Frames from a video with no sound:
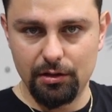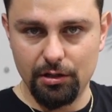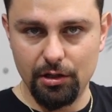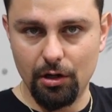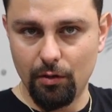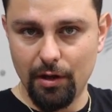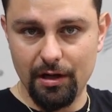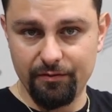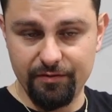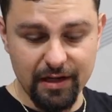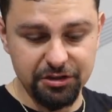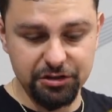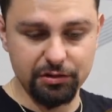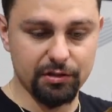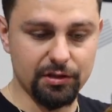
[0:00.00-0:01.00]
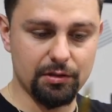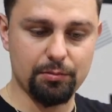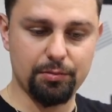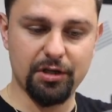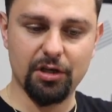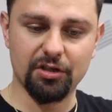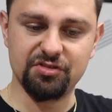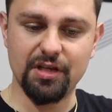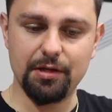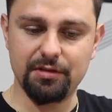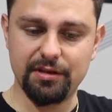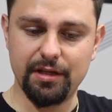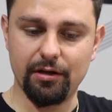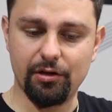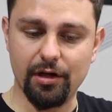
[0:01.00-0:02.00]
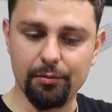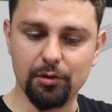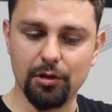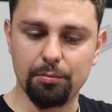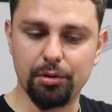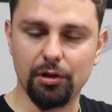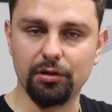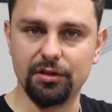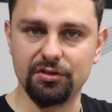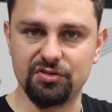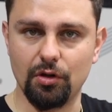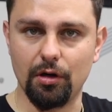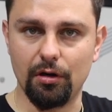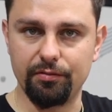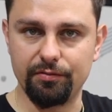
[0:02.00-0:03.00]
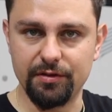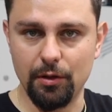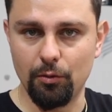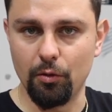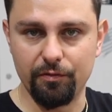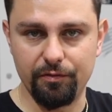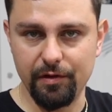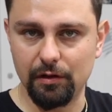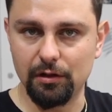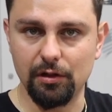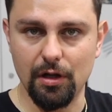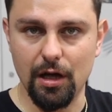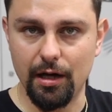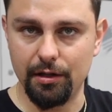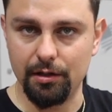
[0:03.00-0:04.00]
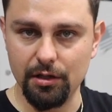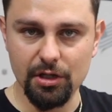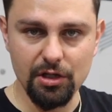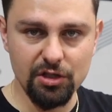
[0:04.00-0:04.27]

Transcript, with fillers: You know, and eventually, because they, they're able to pull this off, they won't fail a line.